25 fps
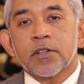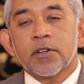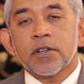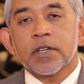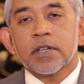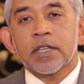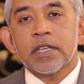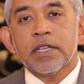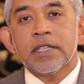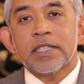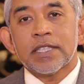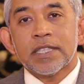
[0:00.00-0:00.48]

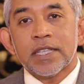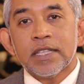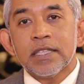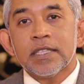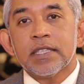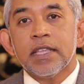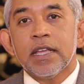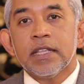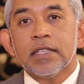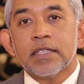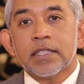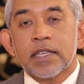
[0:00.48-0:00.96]
Turkey
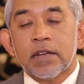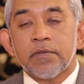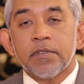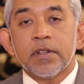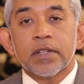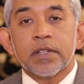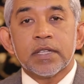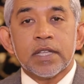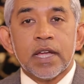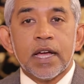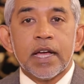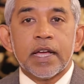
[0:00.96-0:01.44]
since then
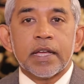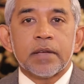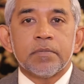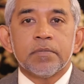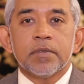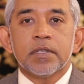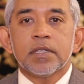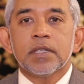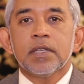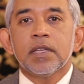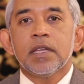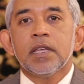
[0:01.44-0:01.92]
several
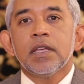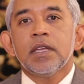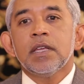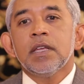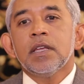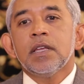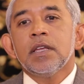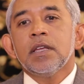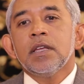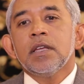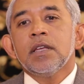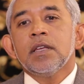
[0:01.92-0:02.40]
times.
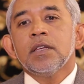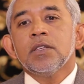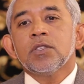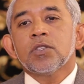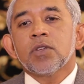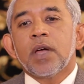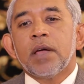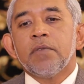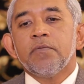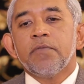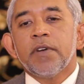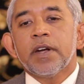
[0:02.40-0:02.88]

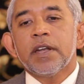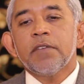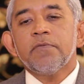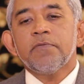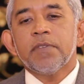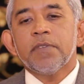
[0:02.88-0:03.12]
So I'm very